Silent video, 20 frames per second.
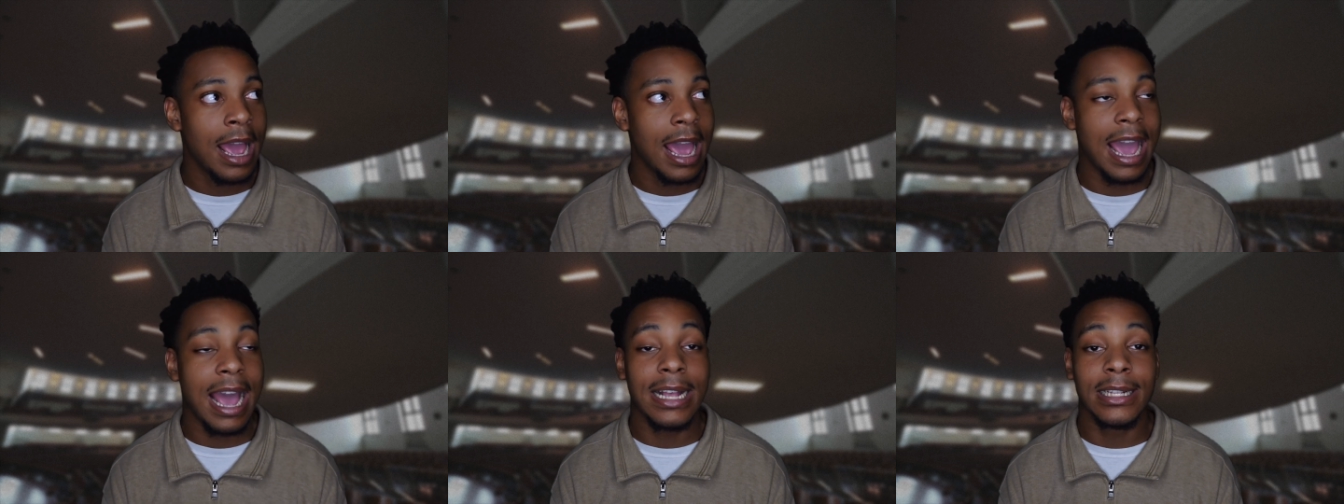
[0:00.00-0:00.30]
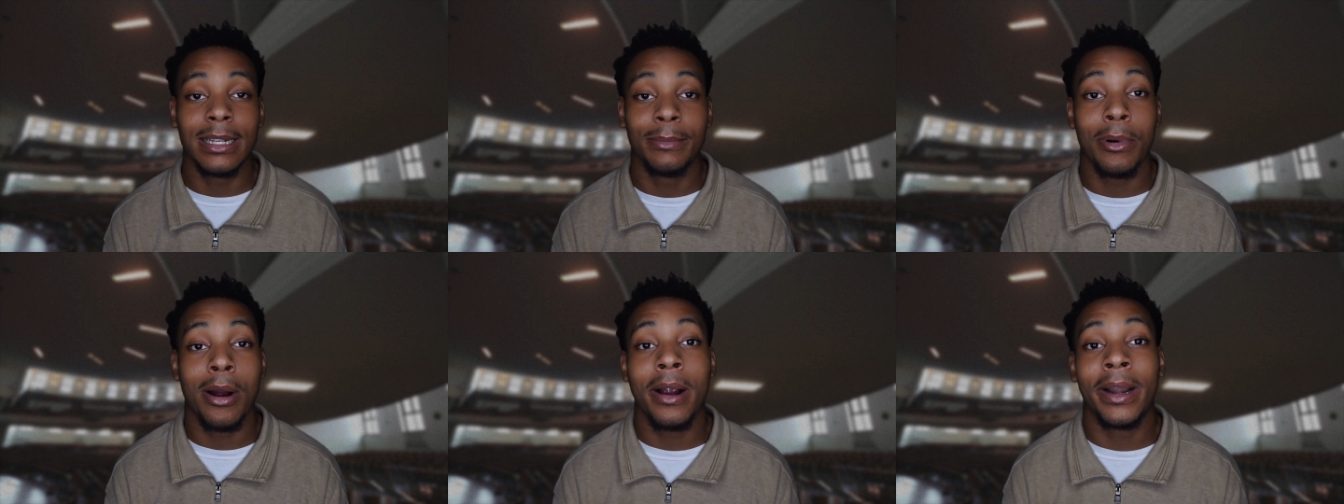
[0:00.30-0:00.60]

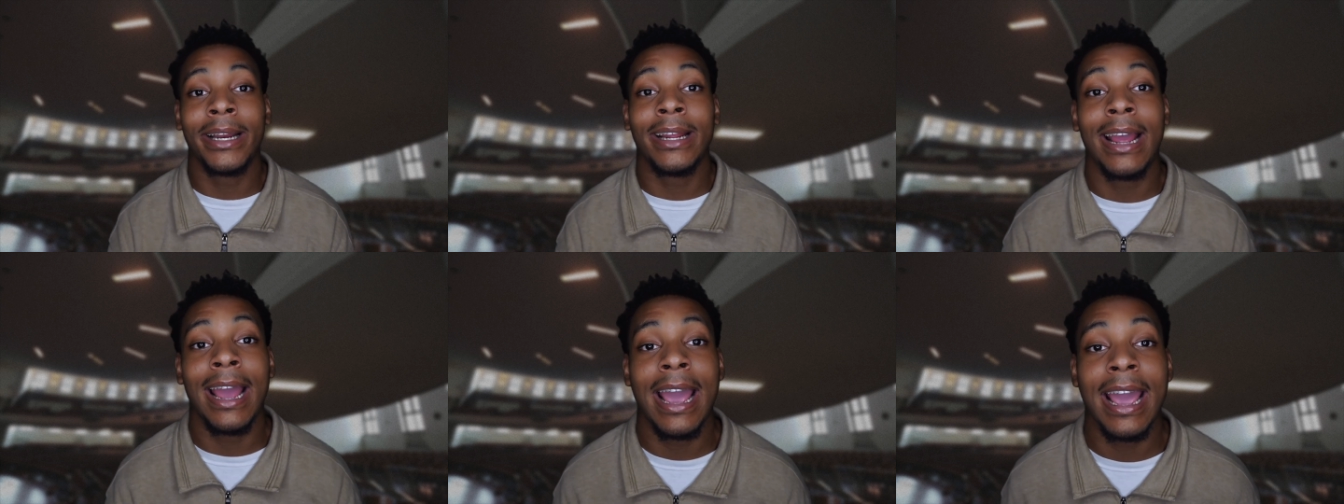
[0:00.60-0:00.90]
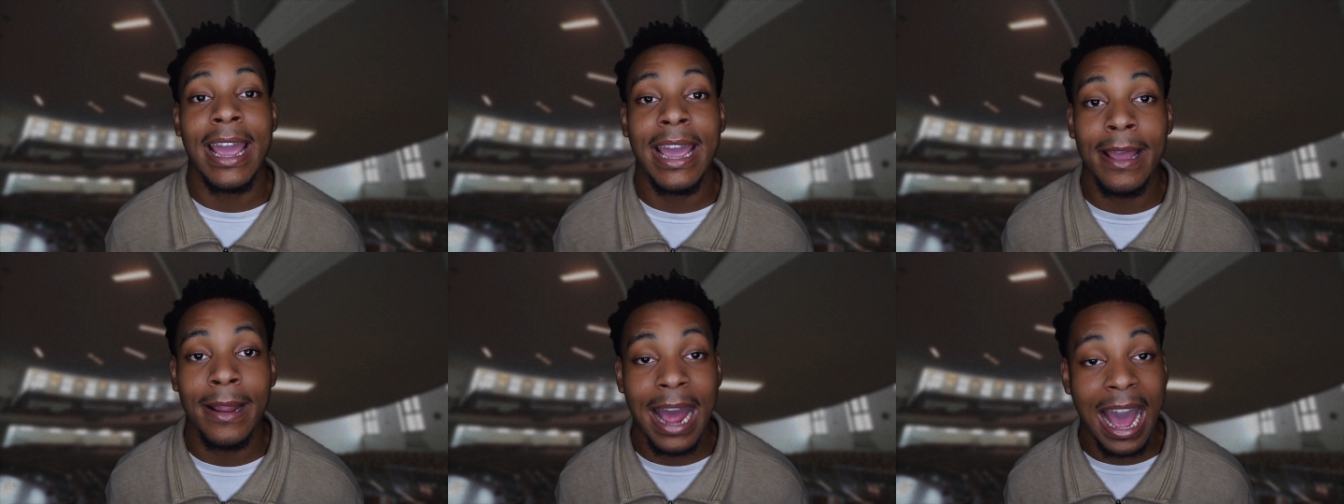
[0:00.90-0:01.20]
As a Bardi
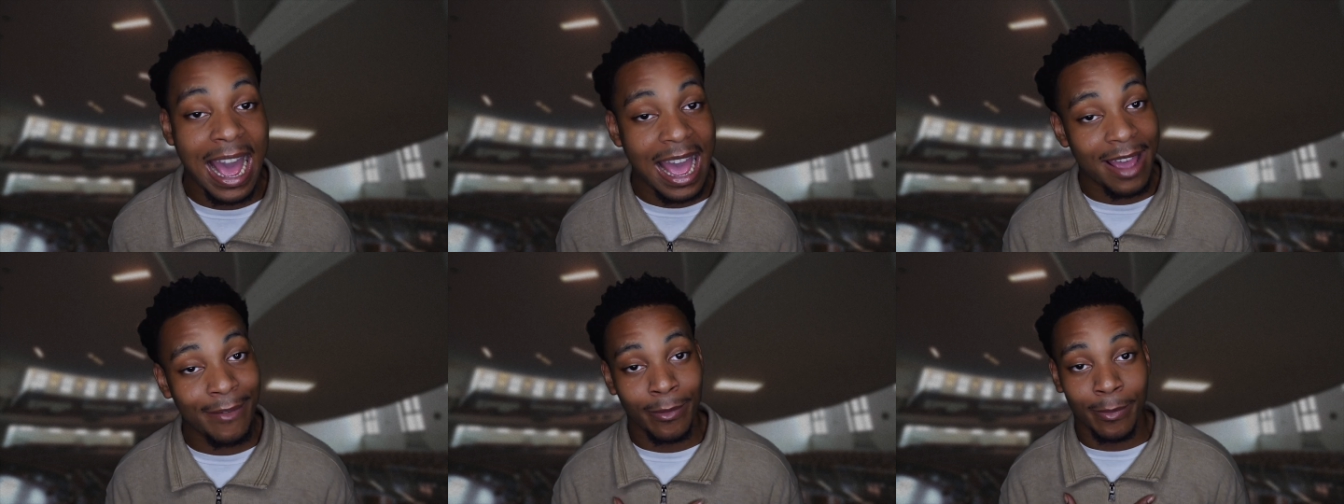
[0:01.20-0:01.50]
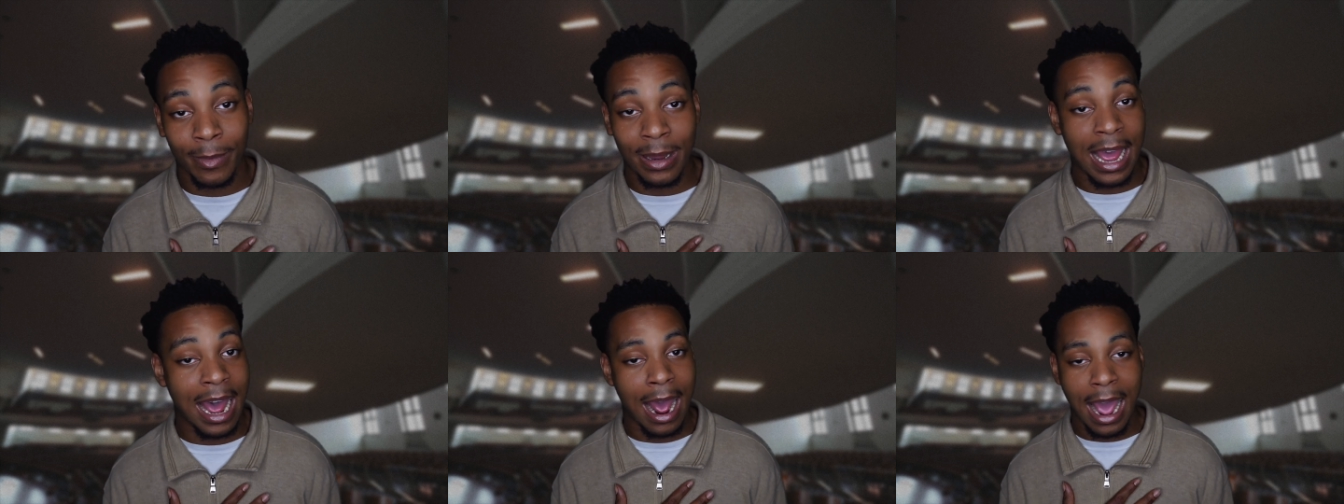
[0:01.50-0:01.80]
Gang, I
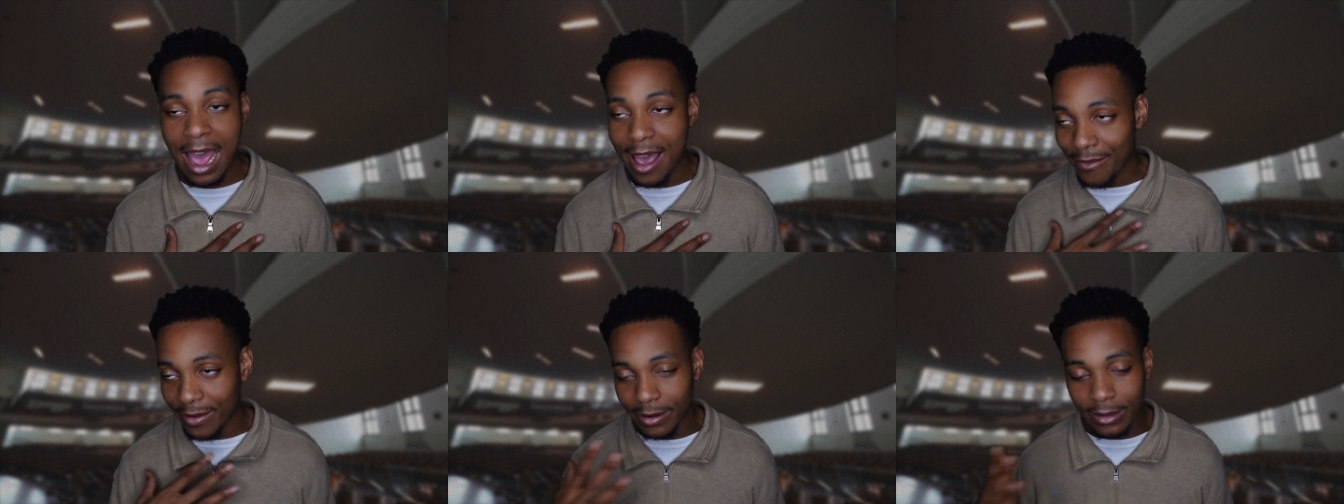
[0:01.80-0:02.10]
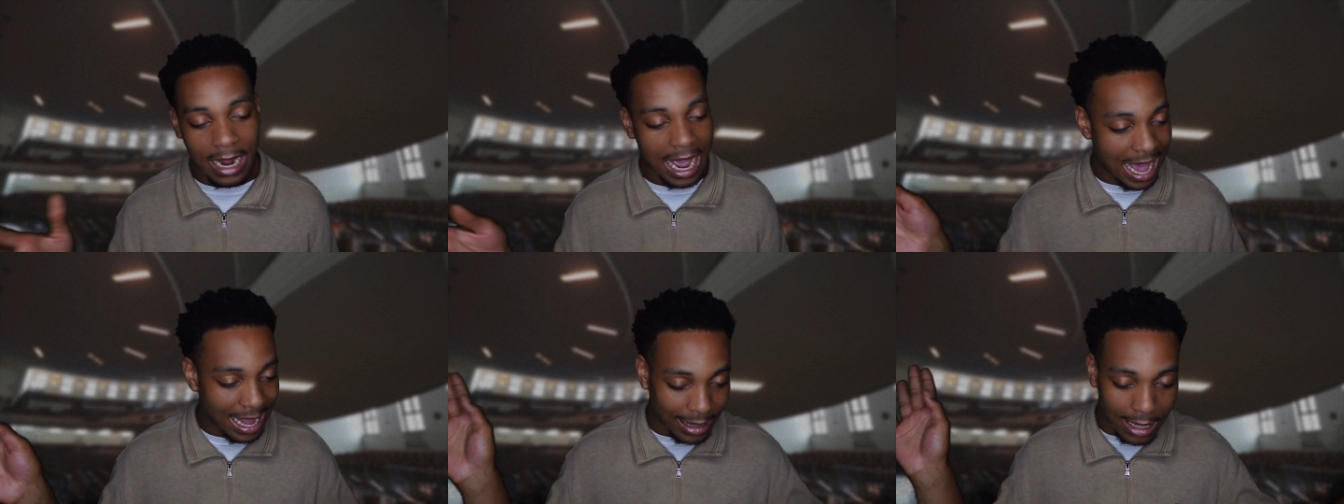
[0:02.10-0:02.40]
haven't I
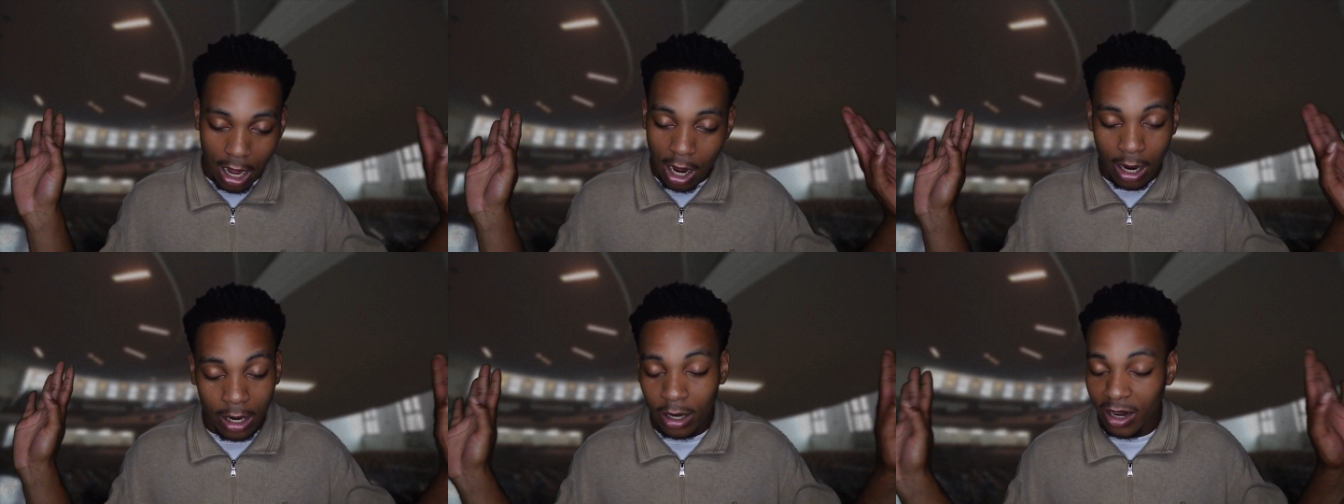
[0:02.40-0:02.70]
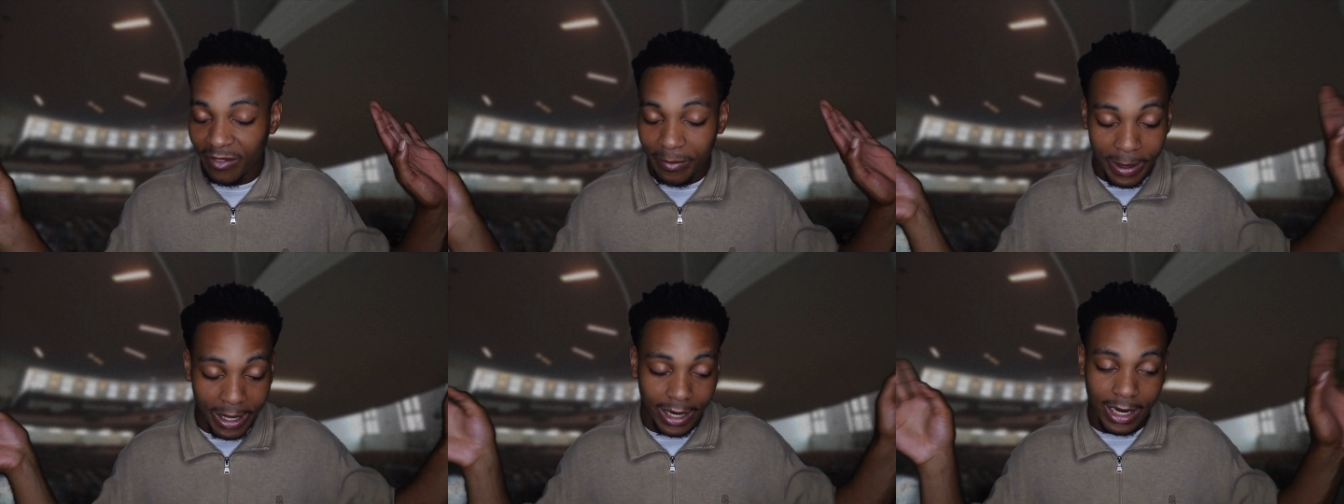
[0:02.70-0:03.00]
haven't had the honor
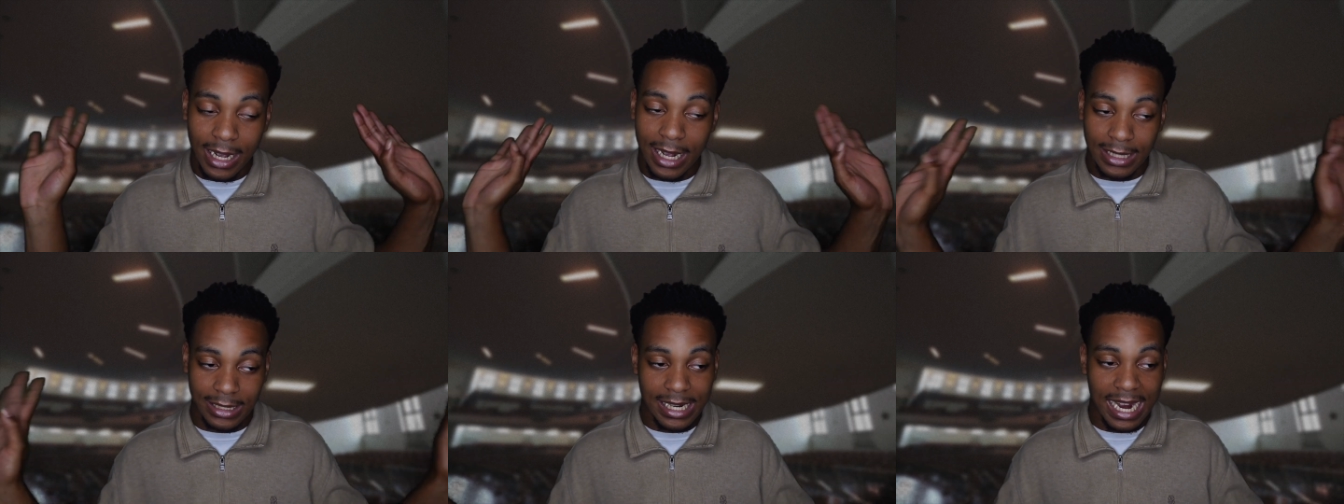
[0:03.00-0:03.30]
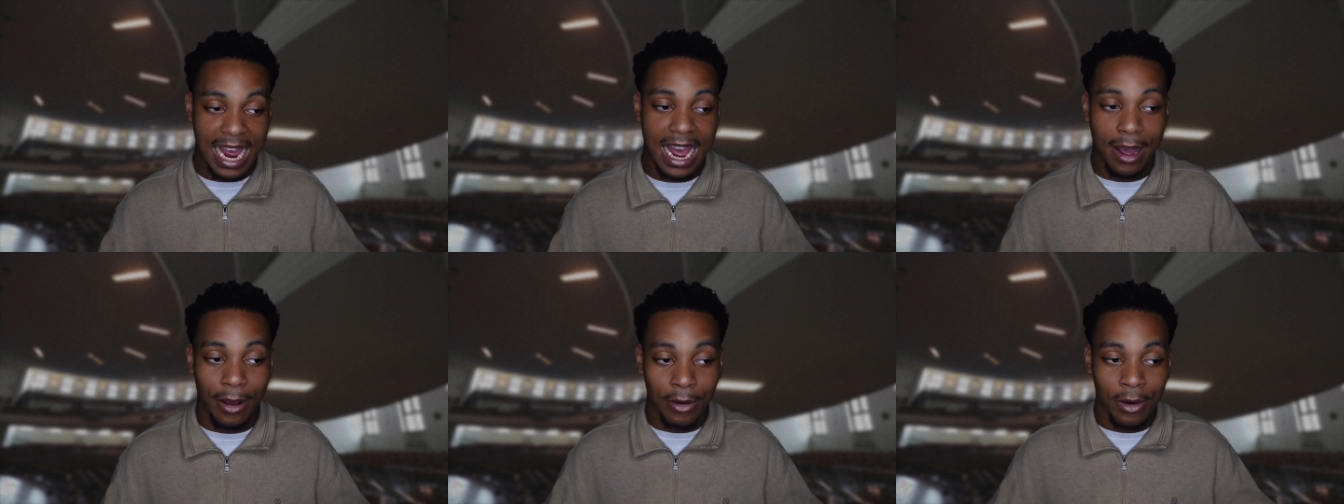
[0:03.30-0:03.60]
of being cussed
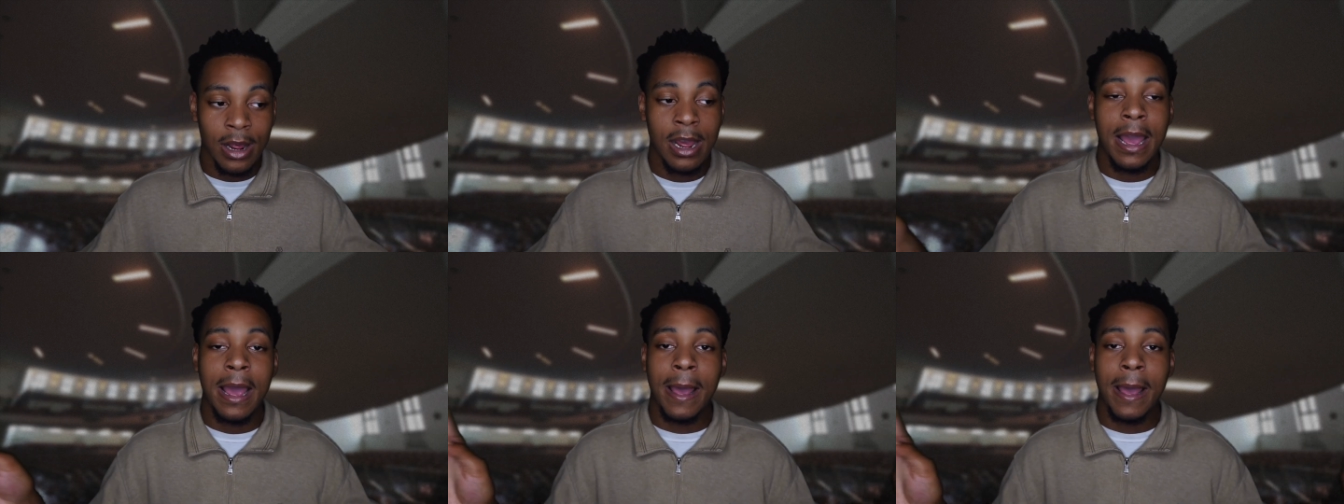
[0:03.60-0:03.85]
out.